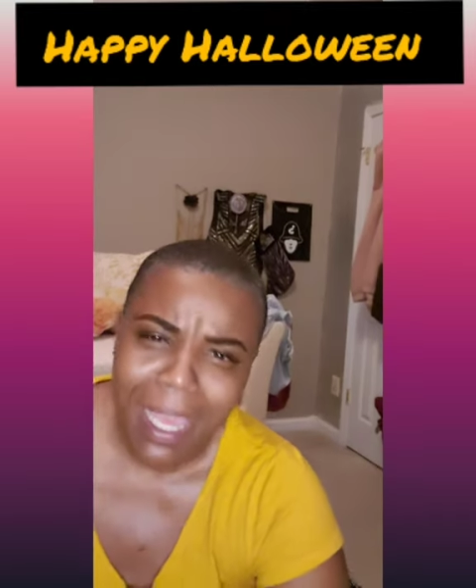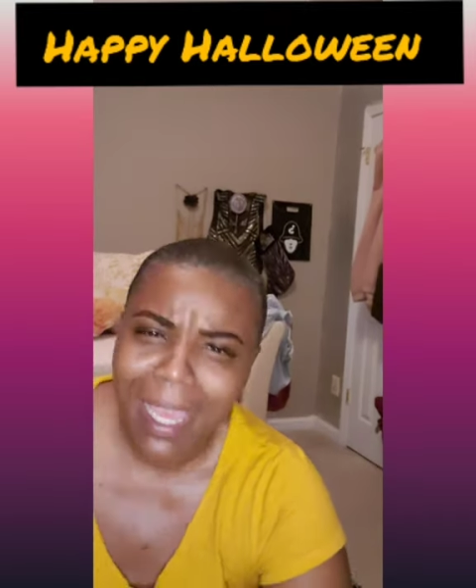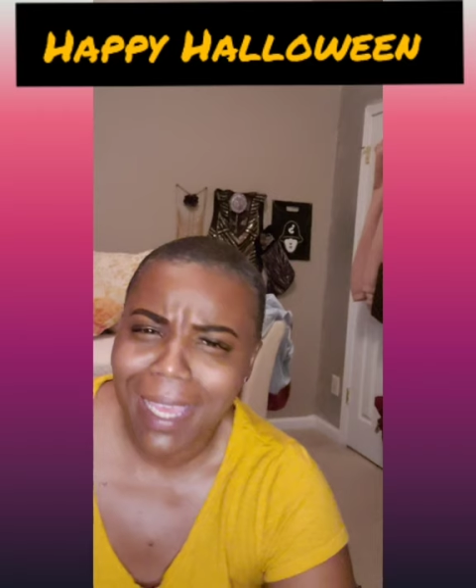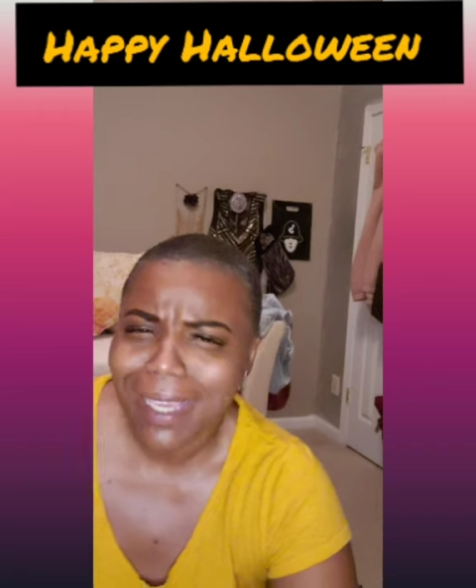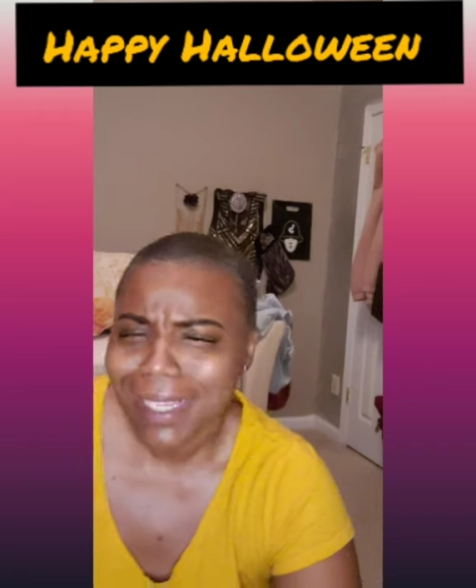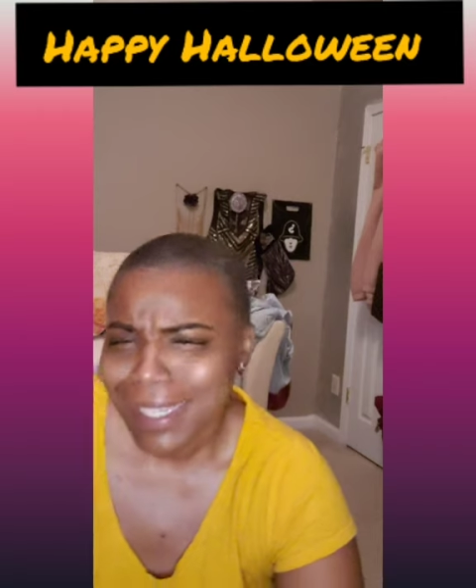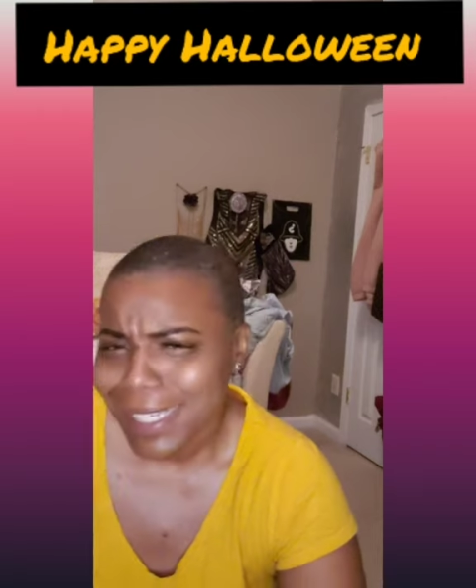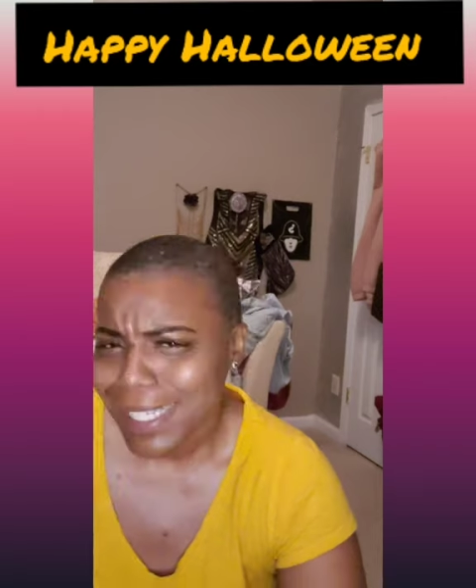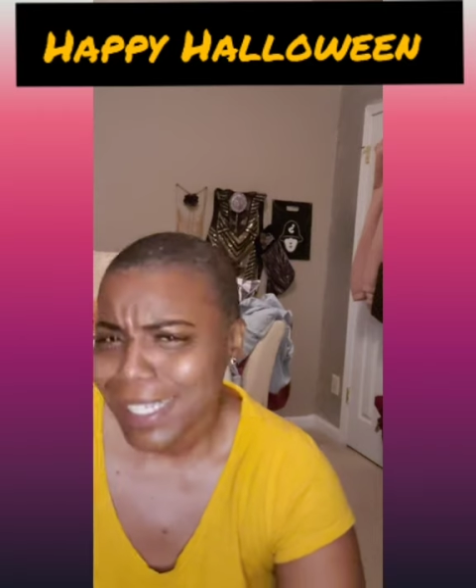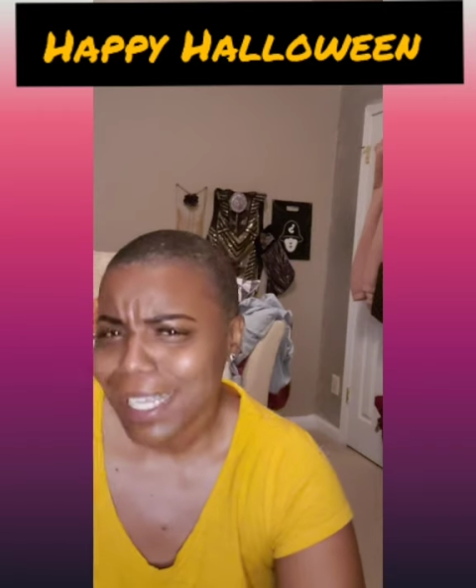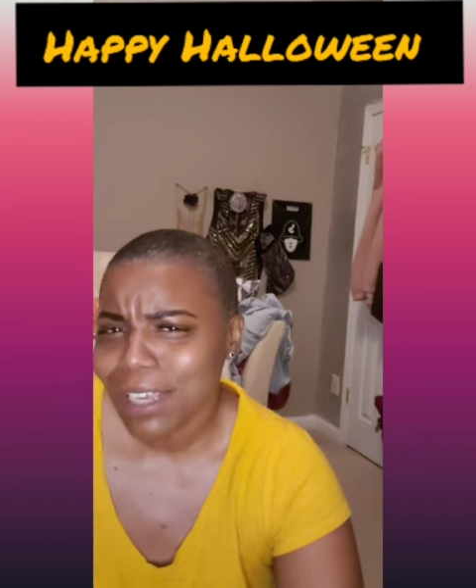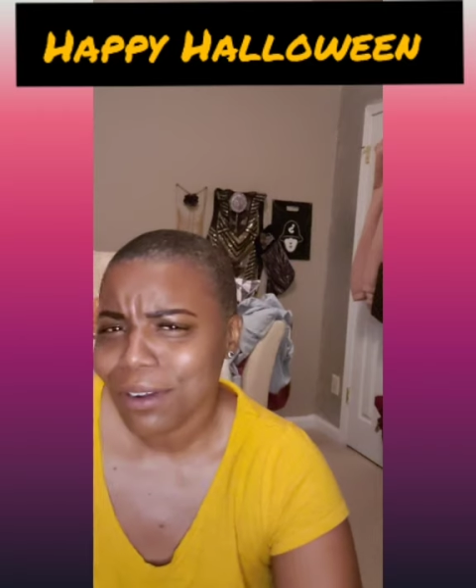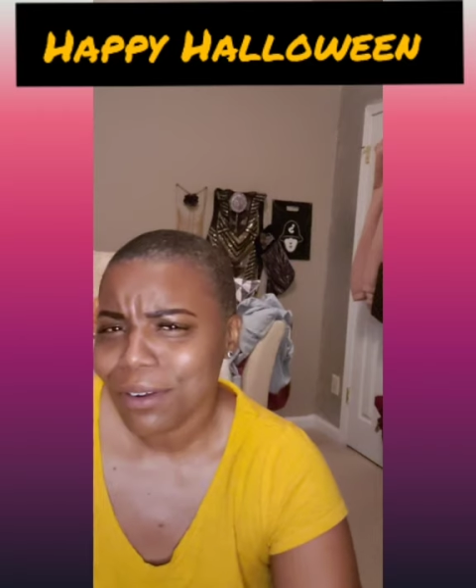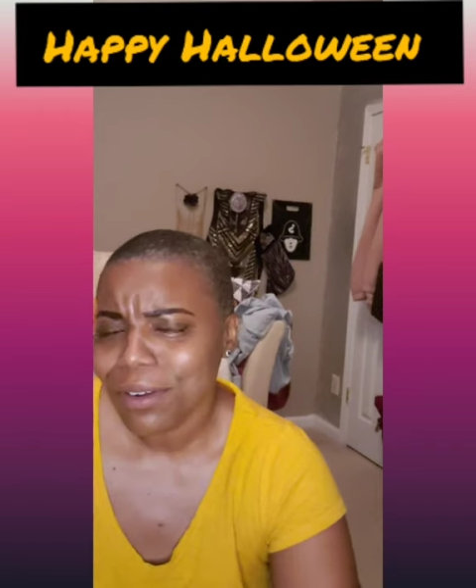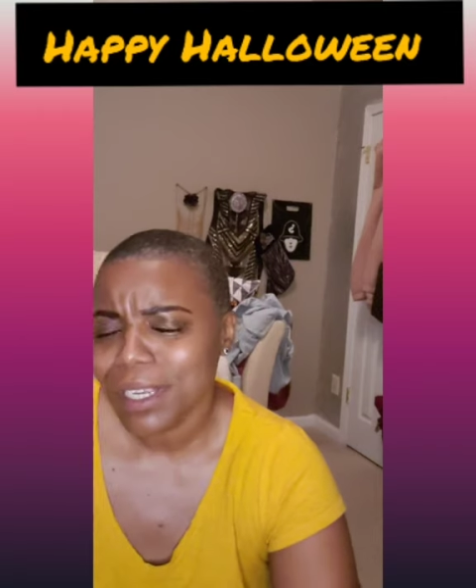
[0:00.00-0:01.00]
And
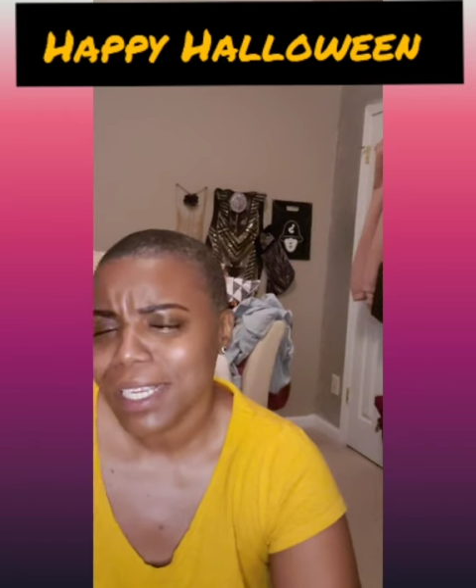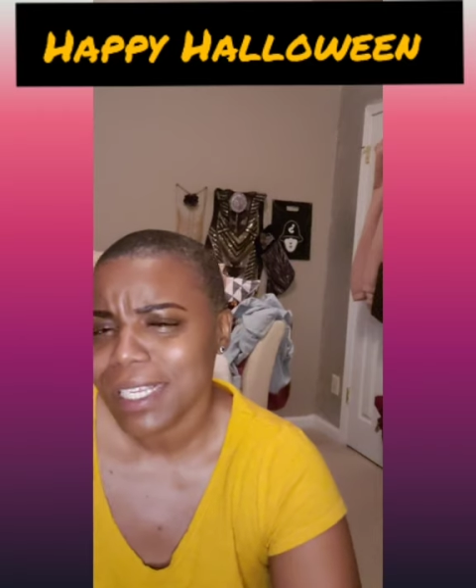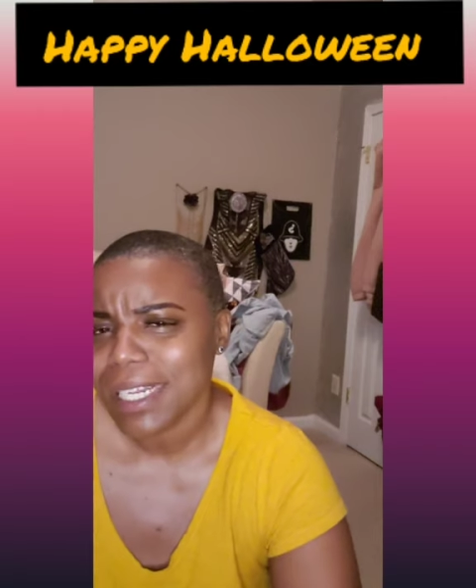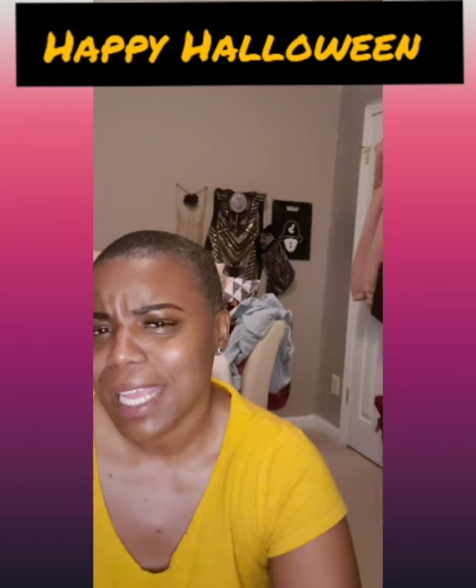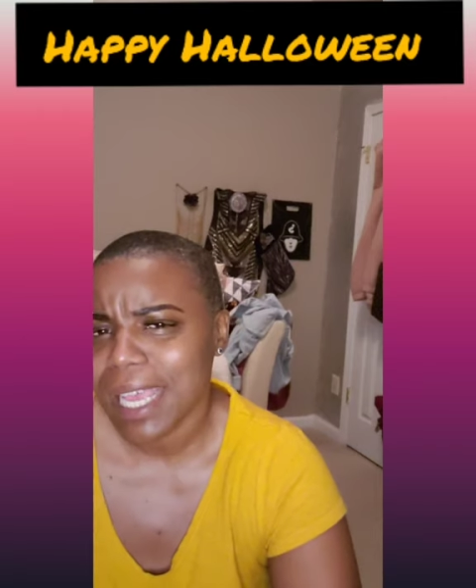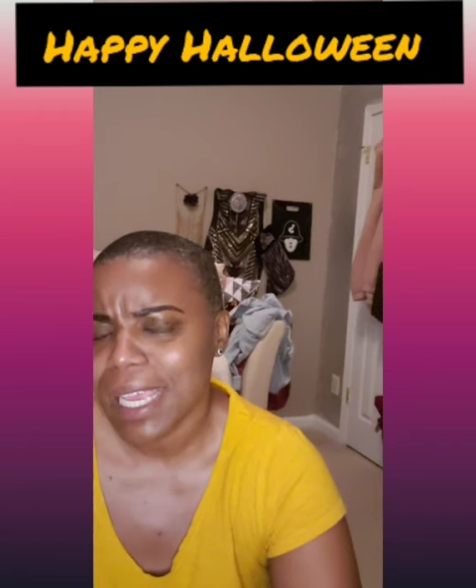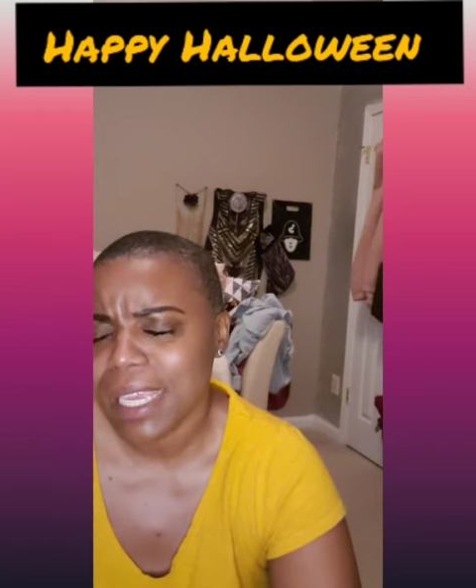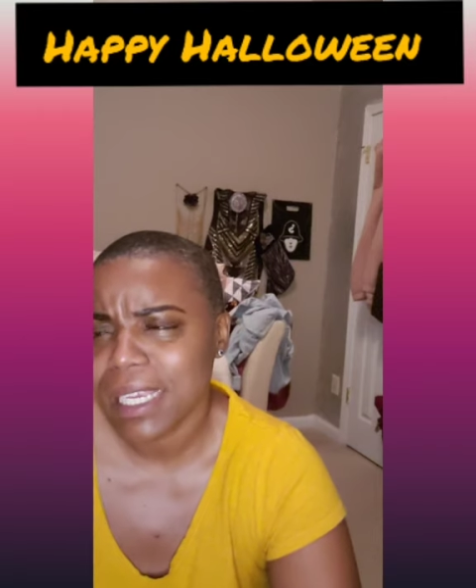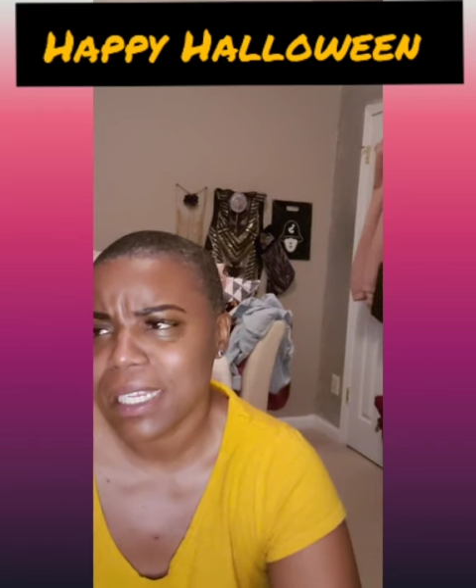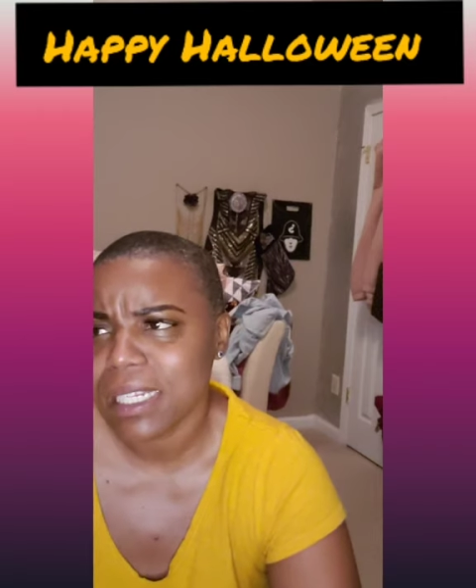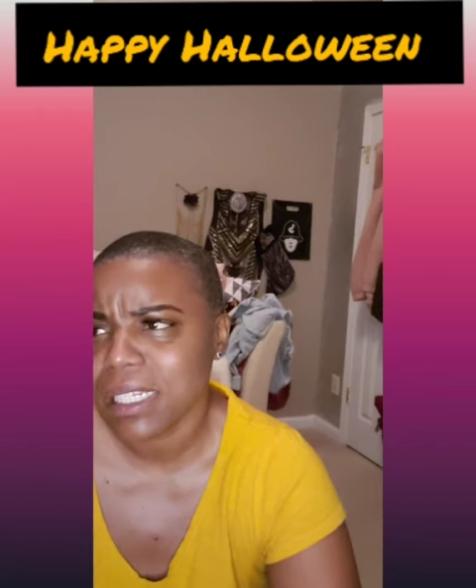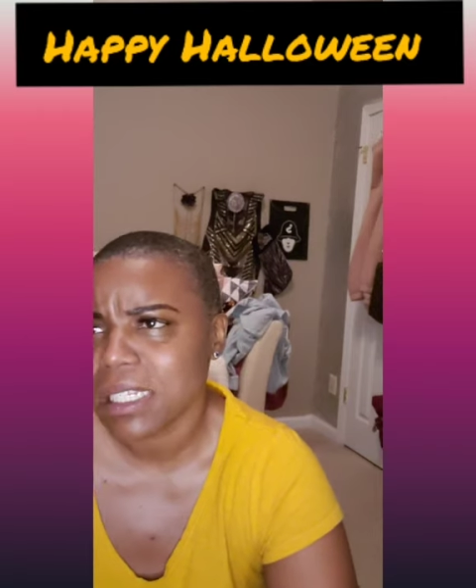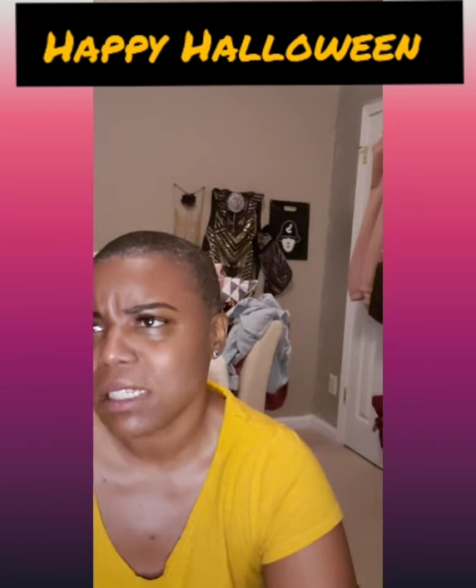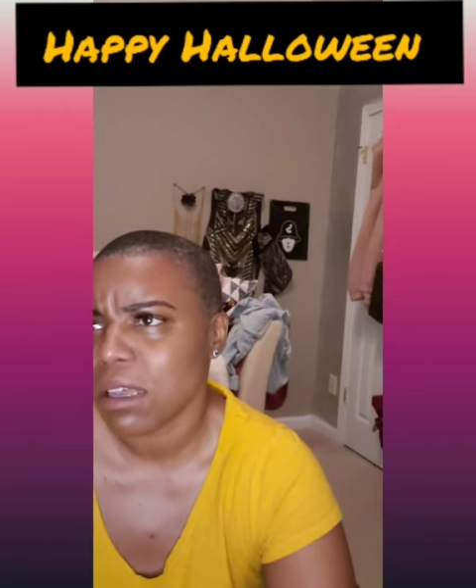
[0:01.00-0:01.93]
considering that it is